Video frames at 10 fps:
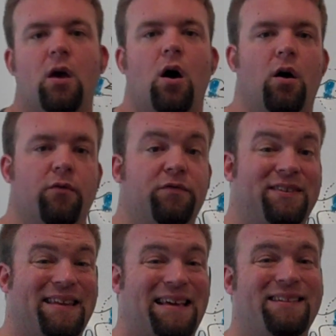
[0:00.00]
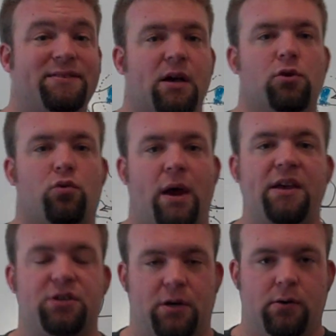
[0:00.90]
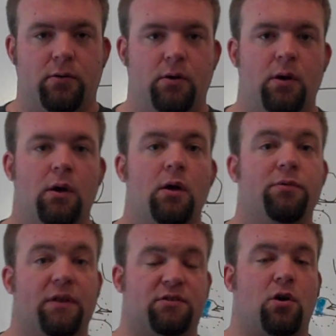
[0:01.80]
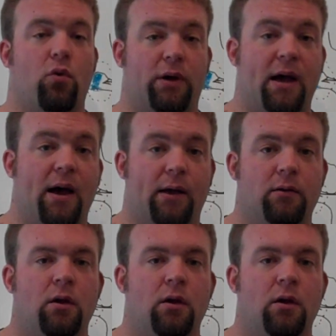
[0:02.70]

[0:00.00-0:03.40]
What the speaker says: of deceleration that's going on.